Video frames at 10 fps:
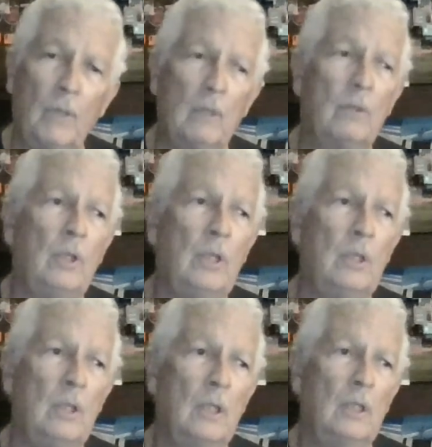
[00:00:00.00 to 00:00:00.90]

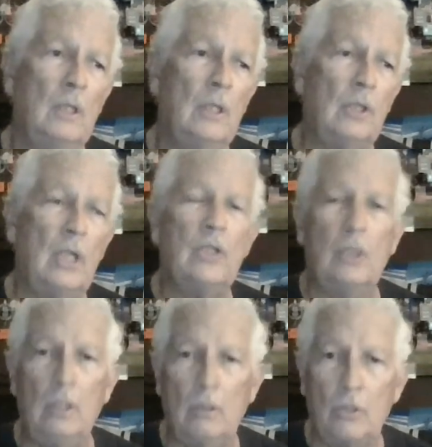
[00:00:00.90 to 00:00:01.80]
the
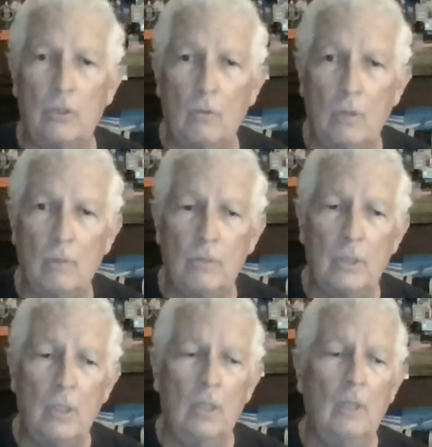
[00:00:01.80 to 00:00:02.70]
intensity of the storms,
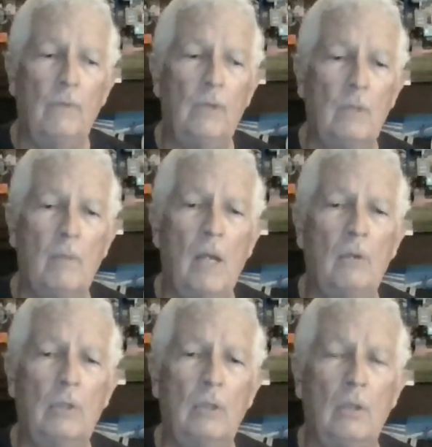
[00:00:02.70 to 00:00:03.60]
the
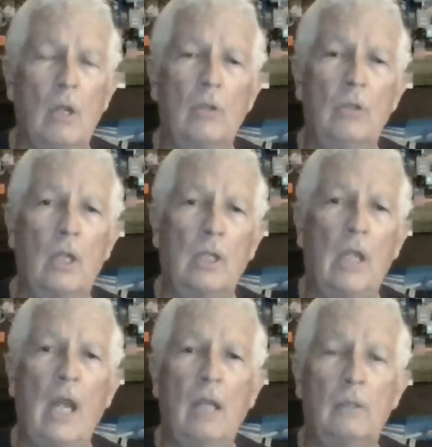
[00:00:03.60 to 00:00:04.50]
amount, a
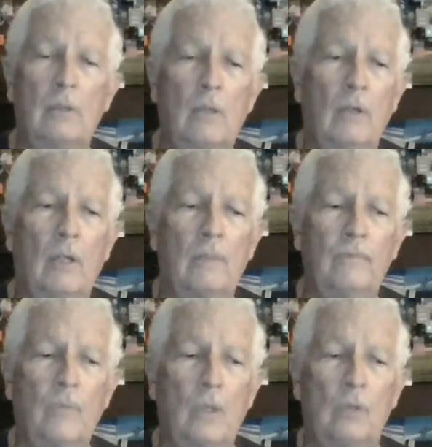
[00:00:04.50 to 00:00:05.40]
cat,
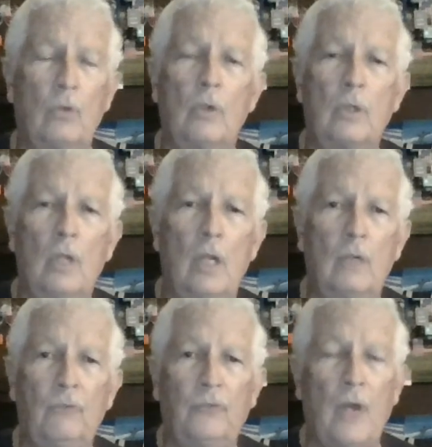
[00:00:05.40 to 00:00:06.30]
a
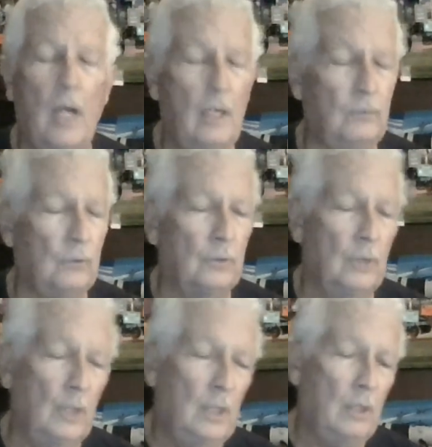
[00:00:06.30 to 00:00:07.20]
Torcon 5 or
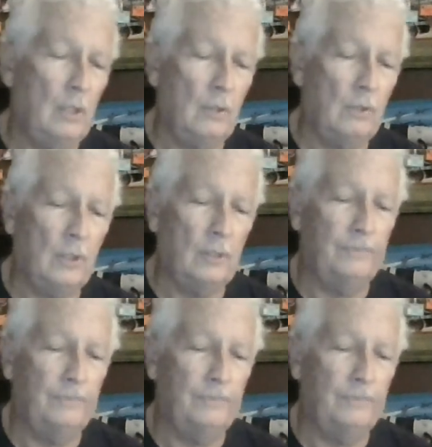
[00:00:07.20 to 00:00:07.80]
a